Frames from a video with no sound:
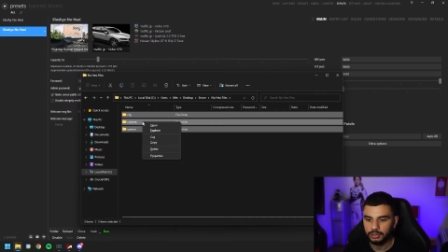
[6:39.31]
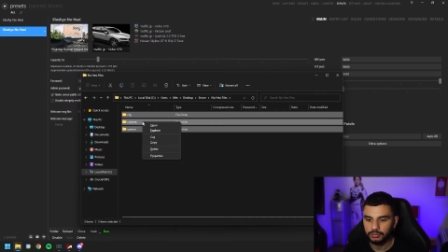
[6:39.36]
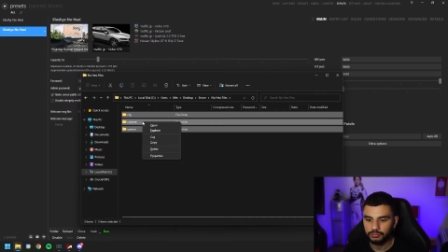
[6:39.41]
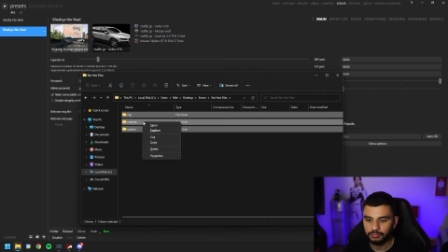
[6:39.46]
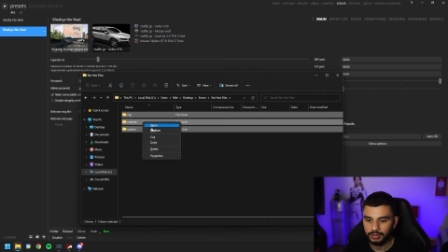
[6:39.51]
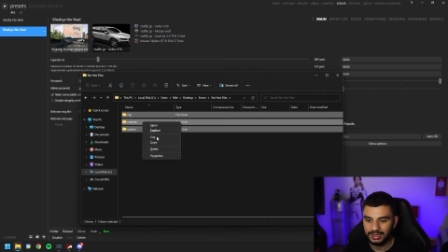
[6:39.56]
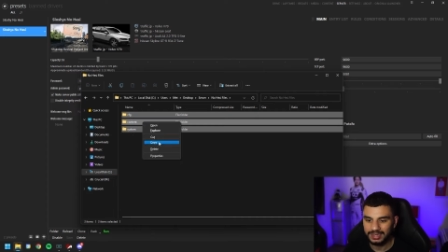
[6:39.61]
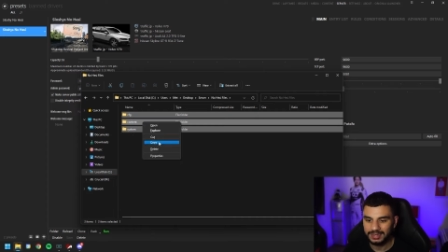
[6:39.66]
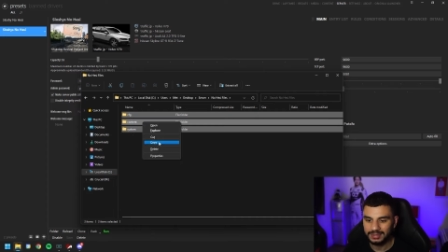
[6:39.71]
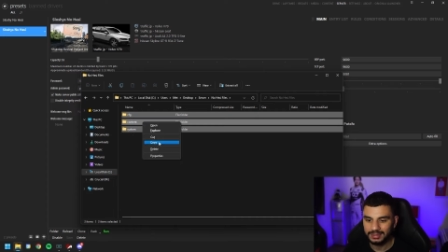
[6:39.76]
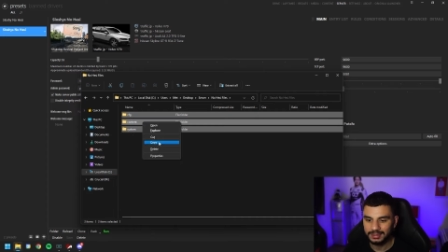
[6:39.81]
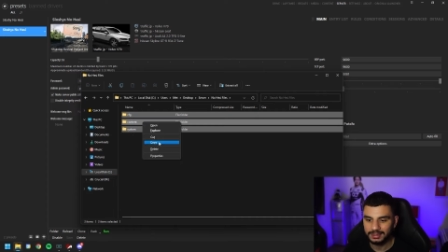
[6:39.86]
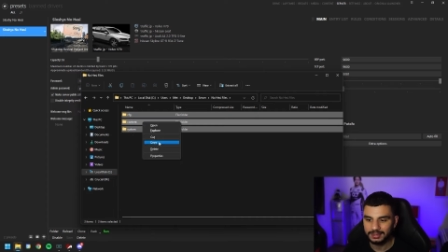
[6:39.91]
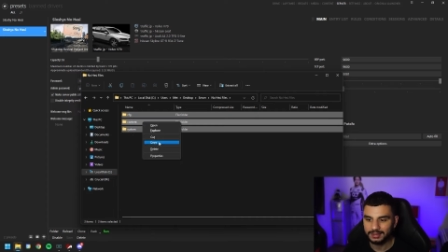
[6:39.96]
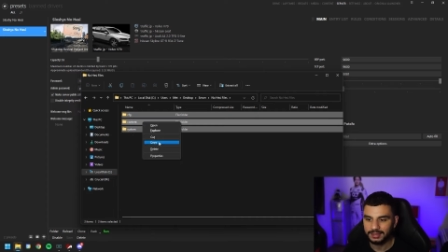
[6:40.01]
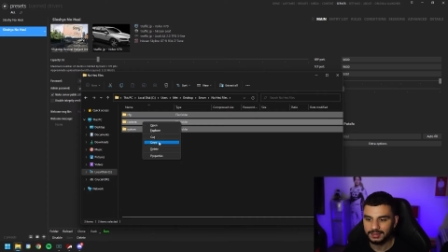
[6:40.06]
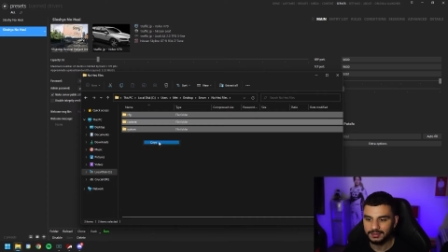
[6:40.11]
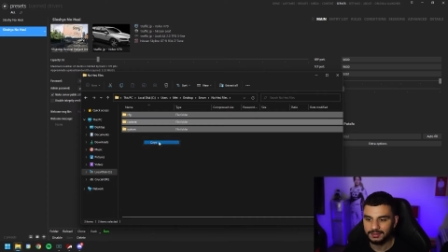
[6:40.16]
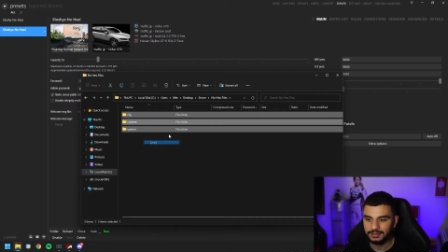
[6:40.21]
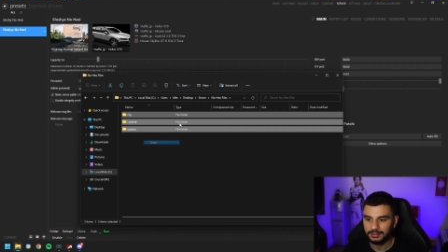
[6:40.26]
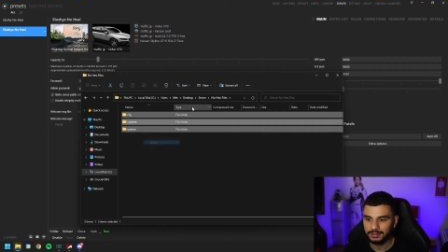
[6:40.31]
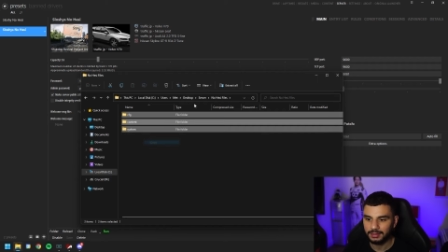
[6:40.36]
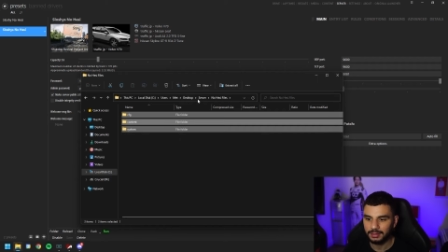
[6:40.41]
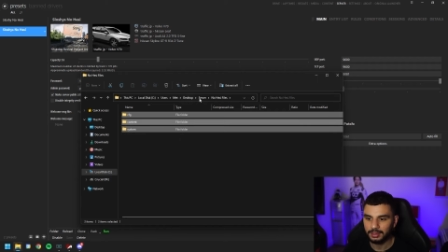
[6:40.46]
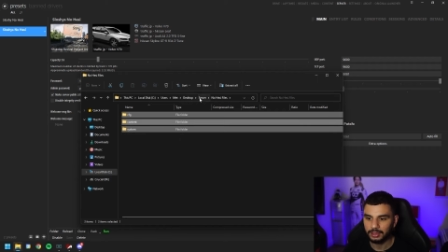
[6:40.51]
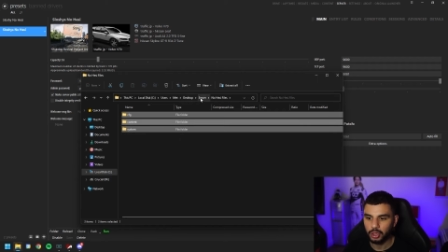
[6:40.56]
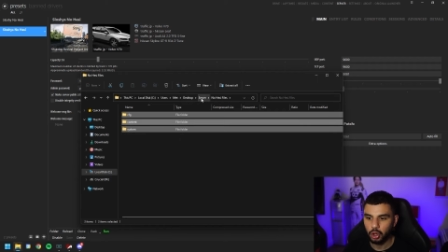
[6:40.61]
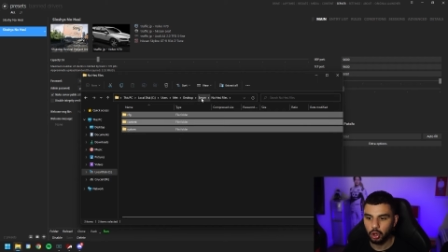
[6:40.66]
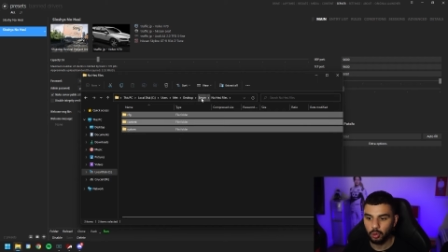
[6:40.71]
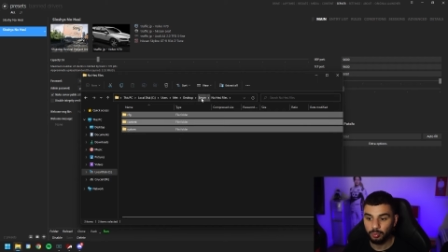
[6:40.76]
Right click this,
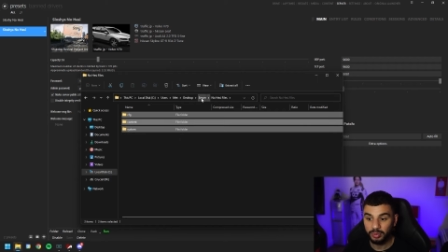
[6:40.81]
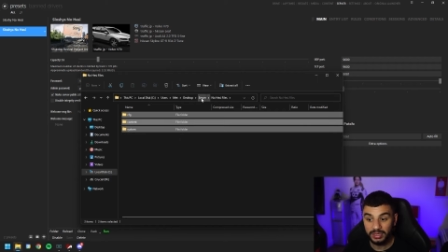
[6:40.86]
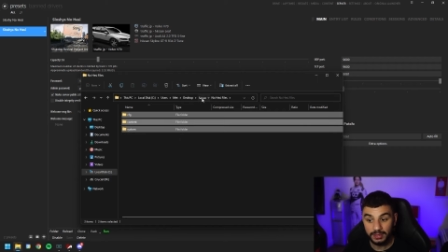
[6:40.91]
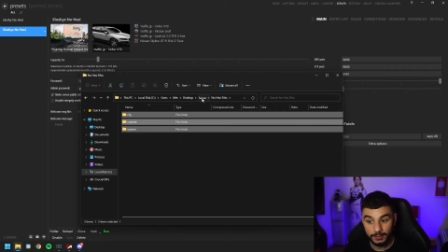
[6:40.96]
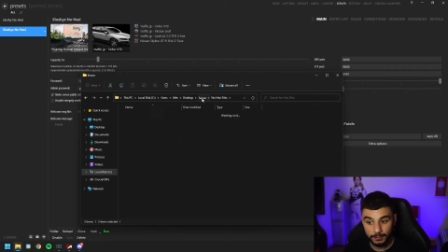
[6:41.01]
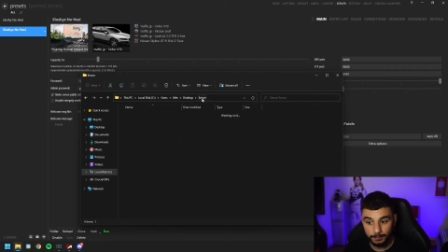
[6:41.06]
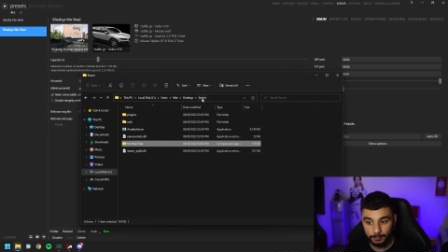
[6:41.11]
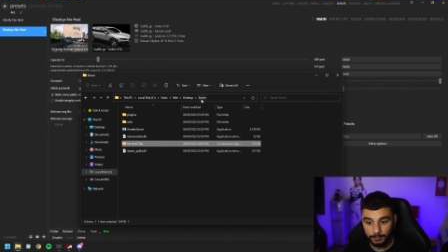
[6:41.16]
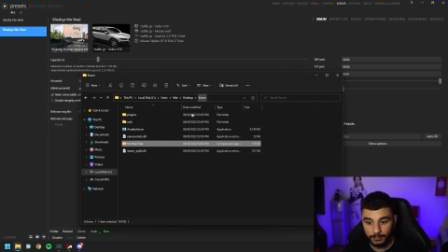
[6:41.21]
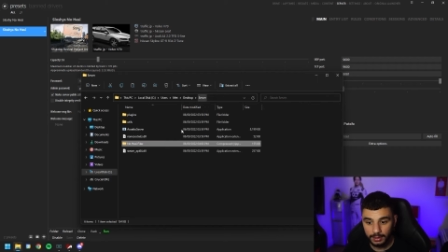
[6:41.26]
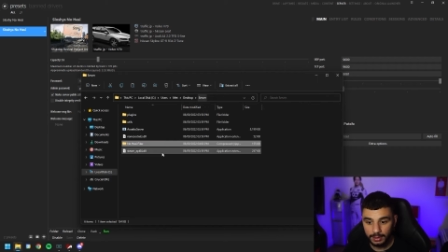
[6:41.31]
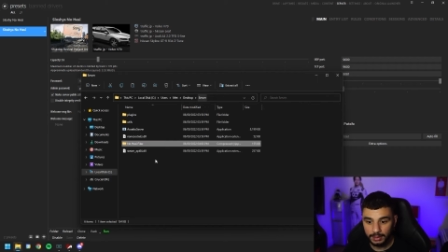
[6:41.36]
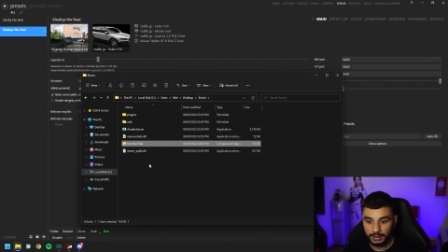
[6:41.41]
copy them,